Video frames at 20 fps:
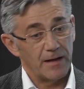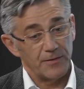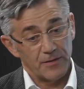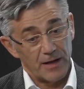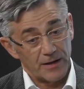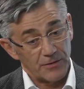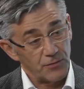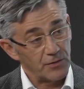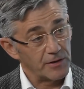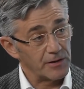
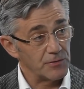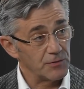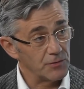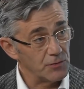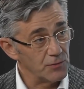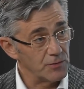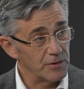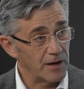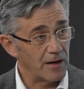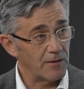that you can
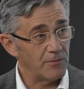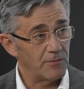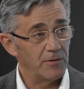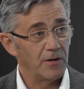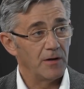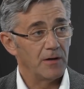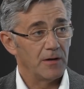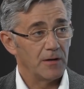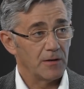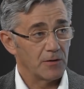do now
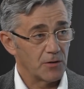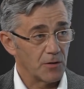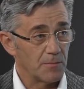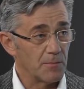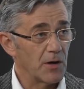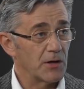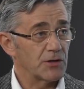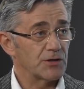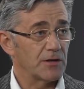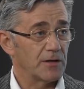
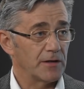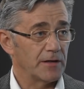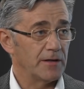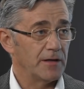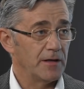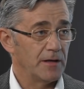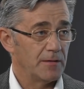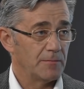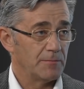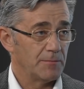commercially
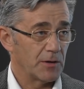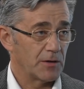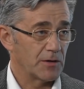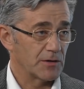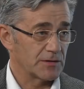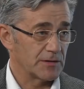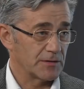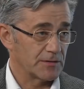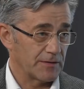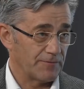
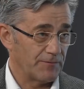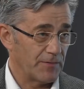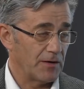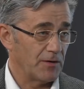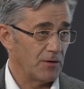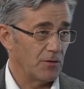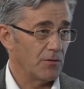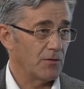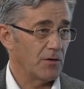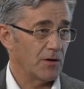because it's a
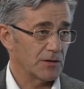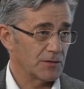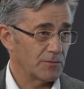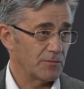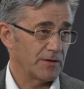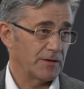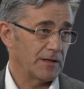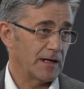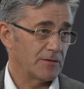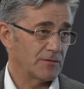very low cost
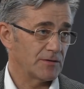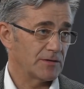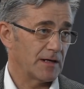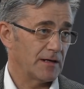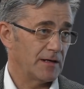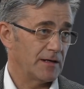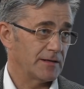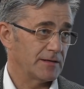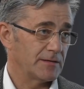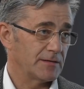with
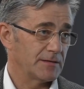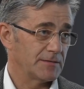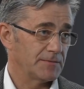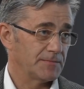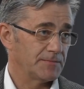nanosatellites.